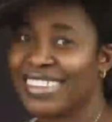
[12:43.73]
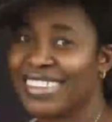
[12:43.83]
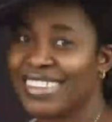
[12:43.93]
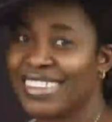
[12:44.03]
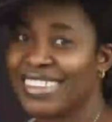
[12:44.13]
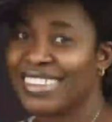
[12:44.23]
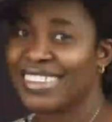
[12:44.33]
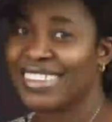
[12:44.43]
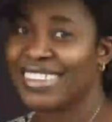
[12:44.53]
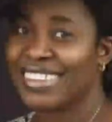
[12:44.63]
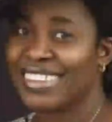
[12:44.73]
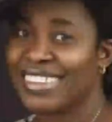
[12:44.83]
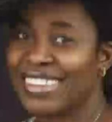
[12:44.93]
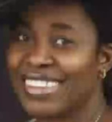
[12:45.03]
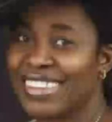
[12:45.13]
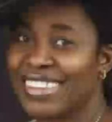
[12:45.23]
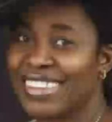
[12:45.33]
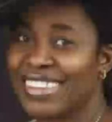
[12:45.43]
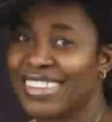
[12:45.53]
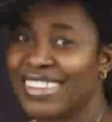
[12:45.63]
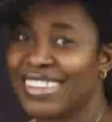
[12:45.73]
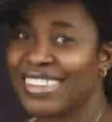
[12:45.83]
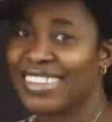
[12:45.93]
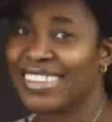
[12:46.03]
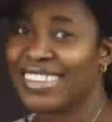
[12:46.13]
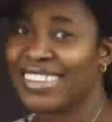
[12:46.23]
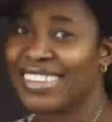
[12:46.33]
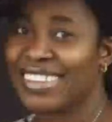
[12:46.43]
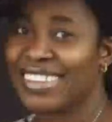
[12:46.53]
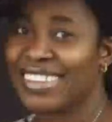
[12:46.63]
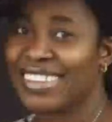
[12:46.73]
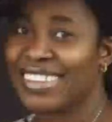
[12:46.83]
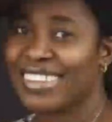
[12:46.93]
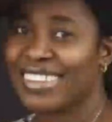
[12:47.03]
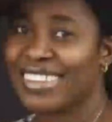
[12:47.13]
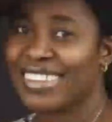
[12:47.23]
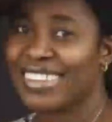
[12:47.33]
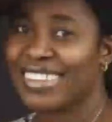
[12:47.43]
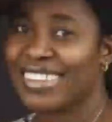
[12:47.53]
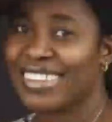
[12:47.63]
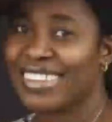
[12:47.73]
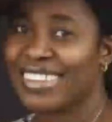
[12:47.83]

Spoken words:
The person shown says nothing.